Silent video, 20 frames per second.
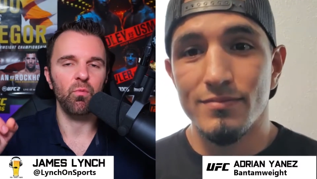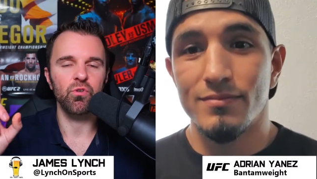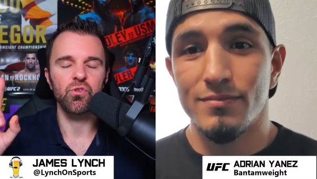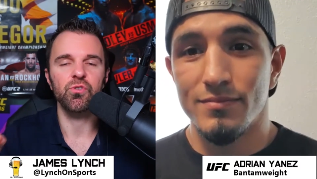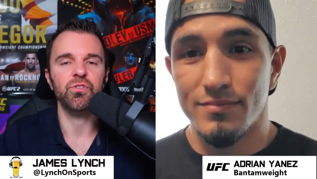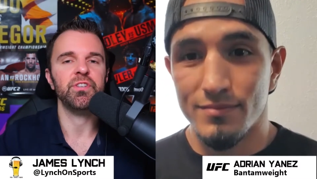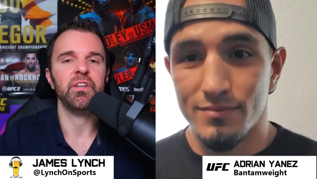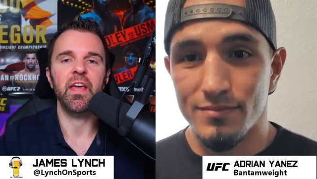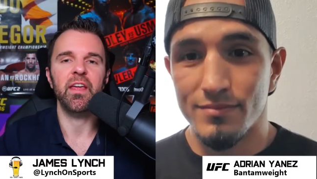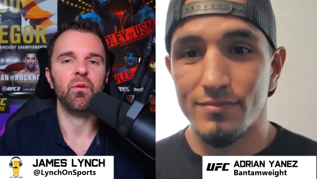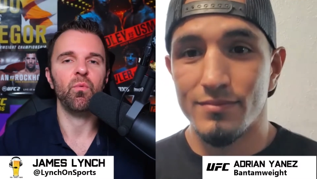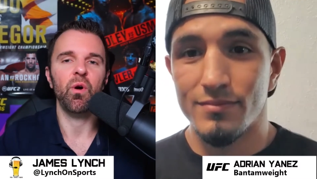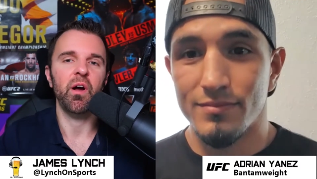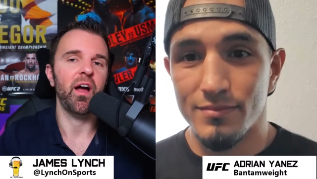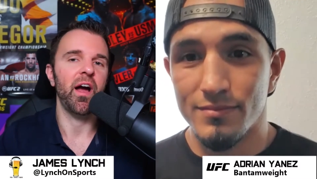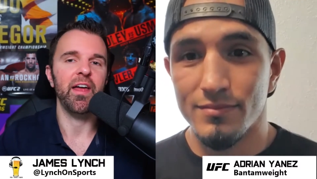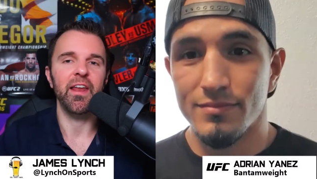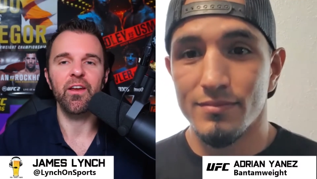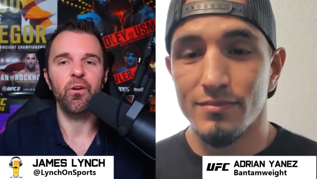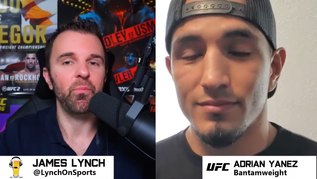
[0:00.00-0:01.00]
Speaker 1: which was an 8-1
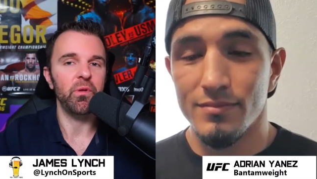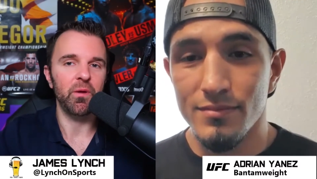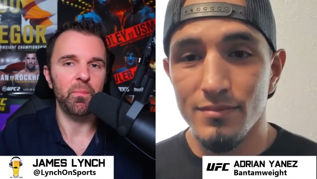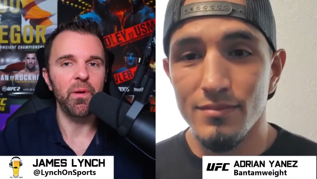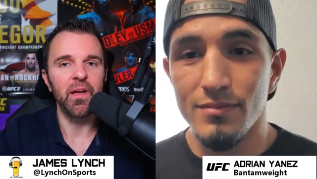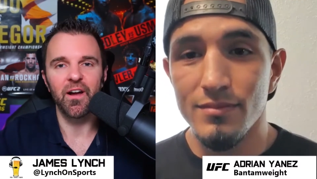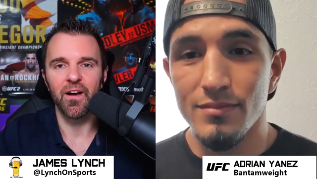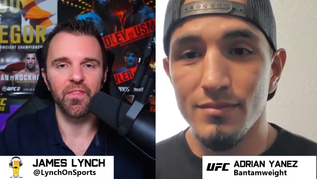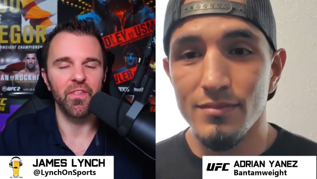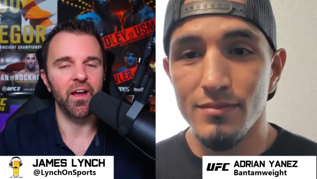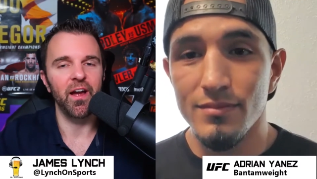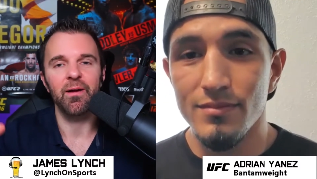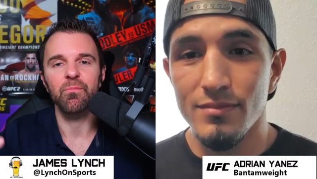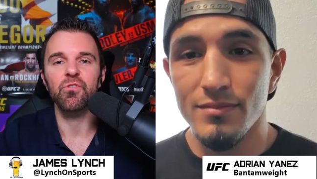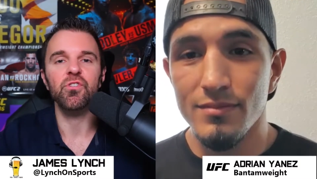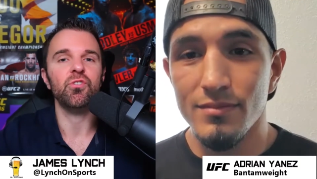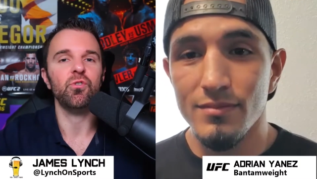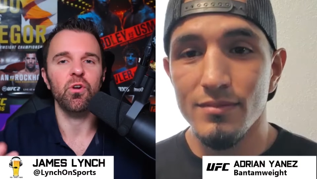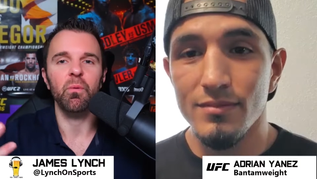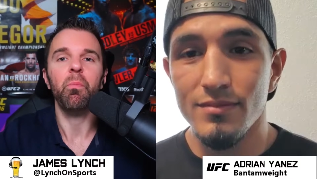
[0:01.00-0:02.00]
guy, and I don't mean to pick on the guy, I'm
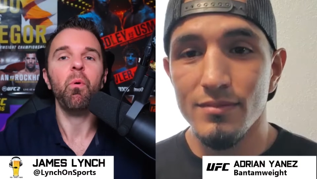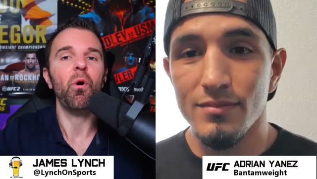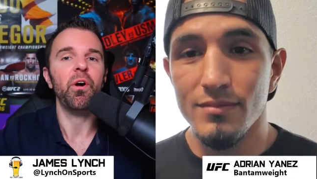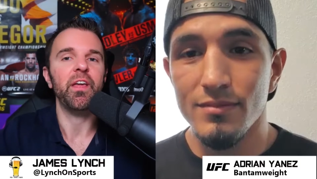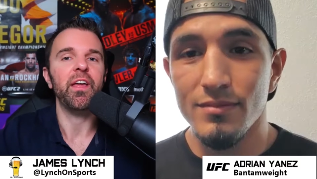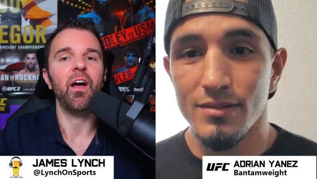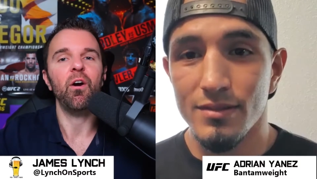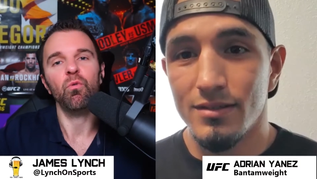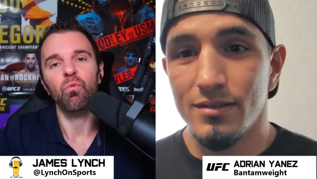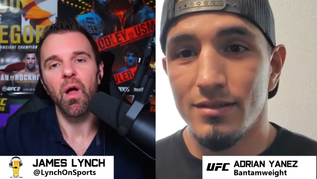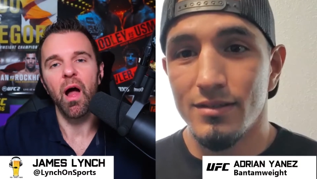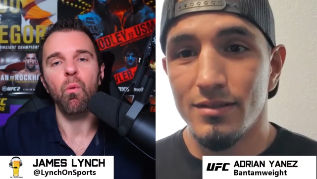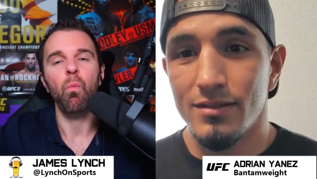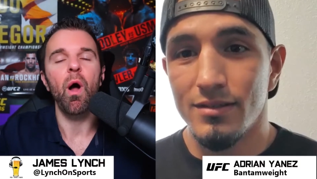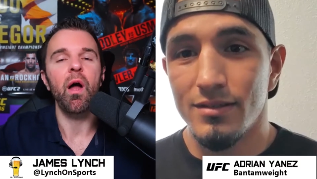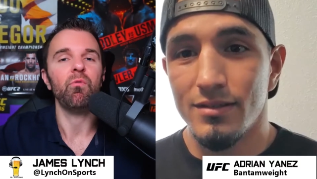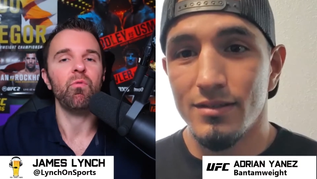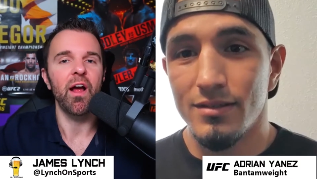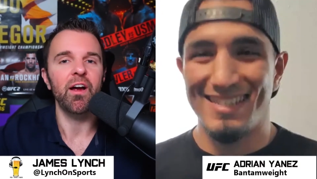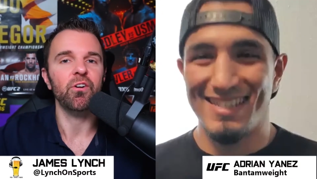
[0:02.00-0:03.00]
just sort of pointing out
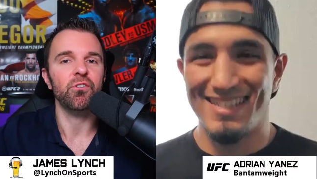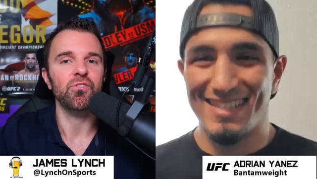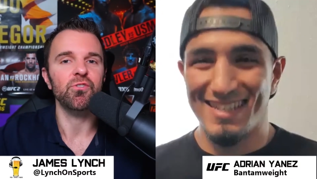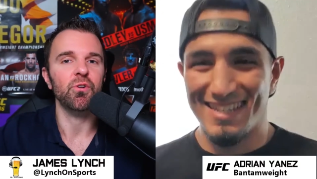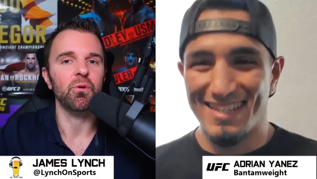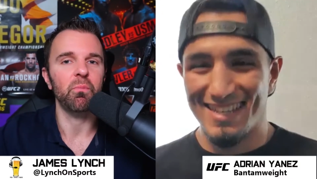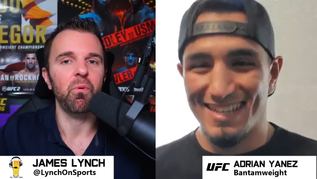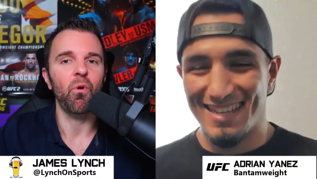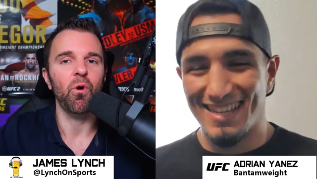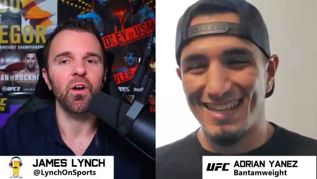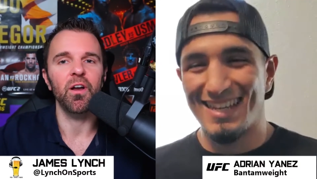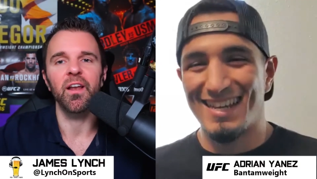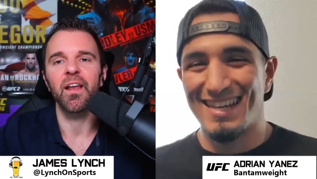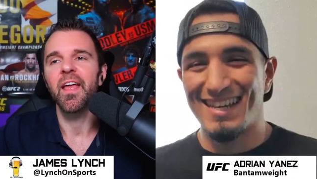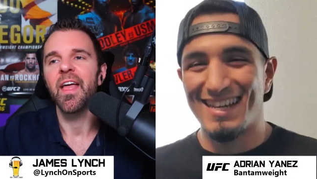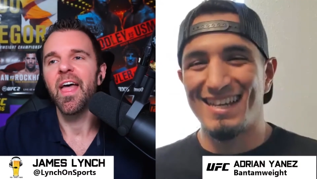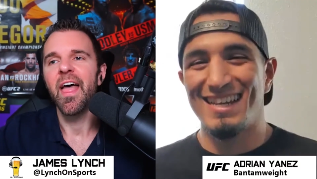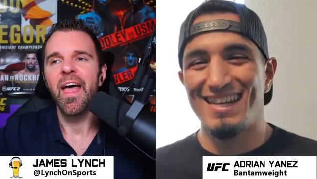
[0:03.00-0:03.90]
why records are important.